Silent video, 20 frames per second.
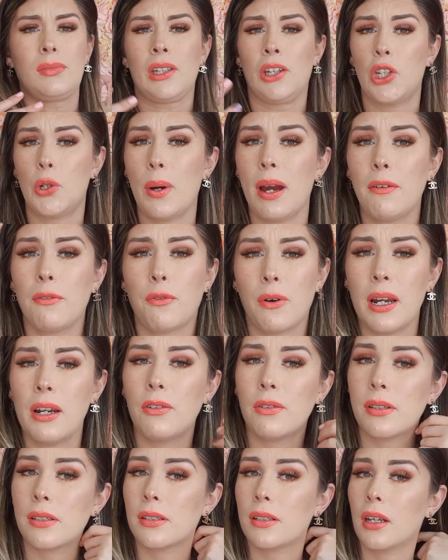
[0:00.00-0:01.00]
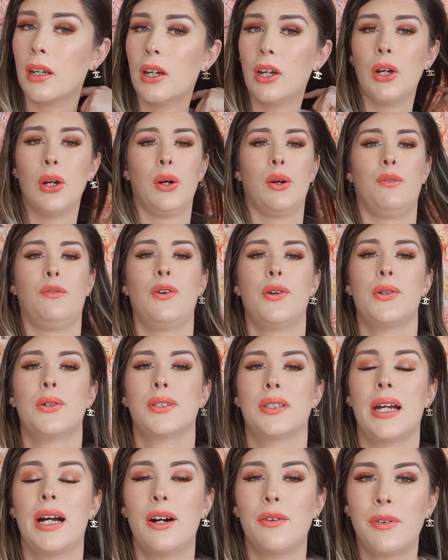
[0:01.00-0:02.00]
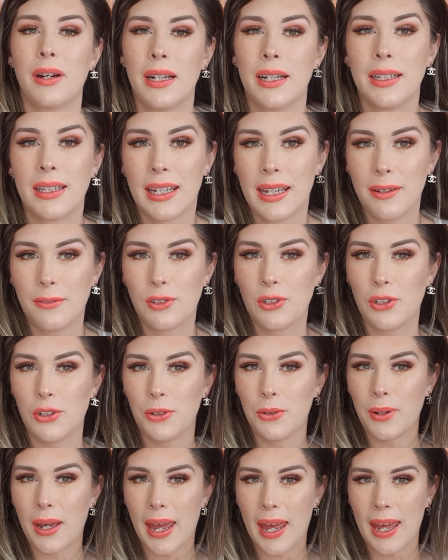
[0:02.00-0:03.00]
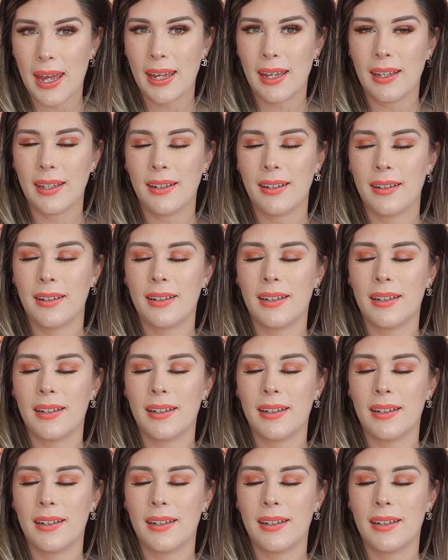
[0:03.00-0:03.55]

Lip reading: you wear fragrance for yourself, and it gives you a